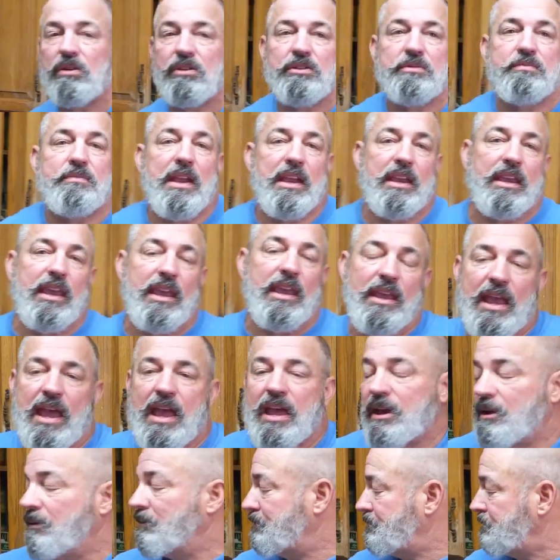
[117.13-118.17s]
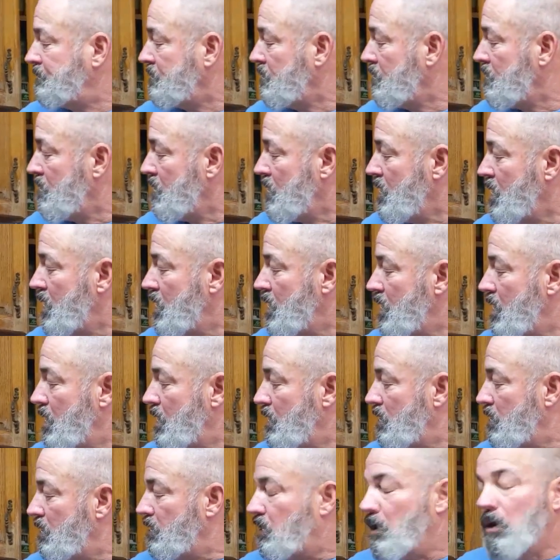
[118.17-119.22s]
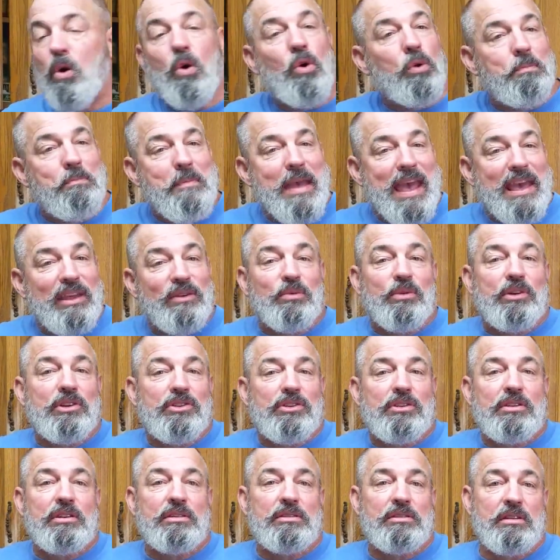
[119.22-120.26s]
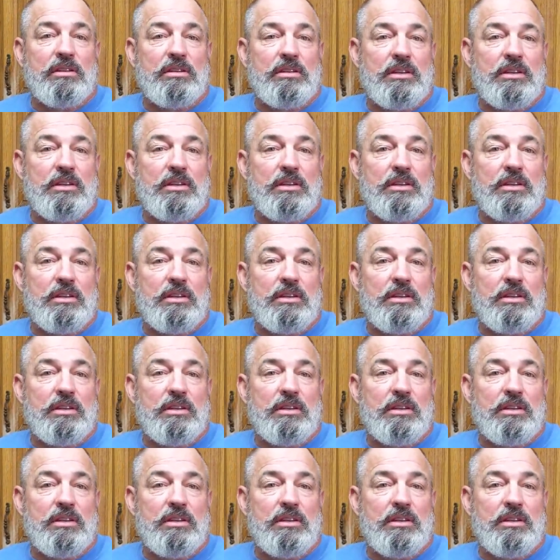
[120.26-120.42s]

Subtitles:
doing is making the old manwich. This